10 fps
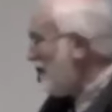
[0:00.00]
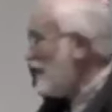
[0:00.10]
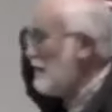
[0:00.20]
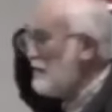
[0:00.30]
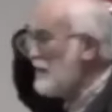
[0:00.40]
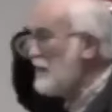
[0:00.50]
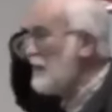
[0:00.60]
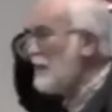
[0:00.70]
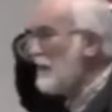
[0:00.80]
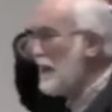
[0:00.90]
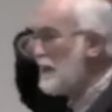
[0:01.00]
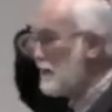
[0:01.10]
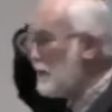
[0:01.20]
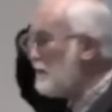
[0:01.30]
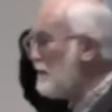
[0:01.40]
of their
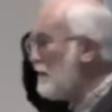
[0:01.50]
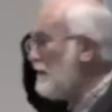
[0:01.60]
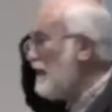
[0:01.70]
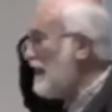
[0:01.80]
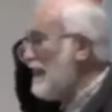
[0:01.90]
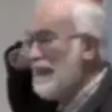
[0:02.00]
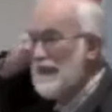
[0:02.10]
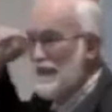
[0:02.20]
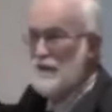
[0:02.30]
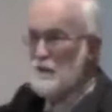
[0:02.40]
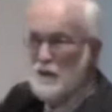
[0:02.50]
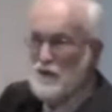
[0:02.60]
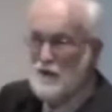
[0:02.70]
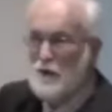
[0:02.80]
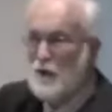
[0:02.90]
own,
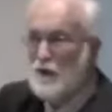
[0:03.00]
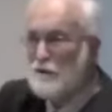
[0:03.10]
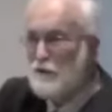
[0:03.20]
what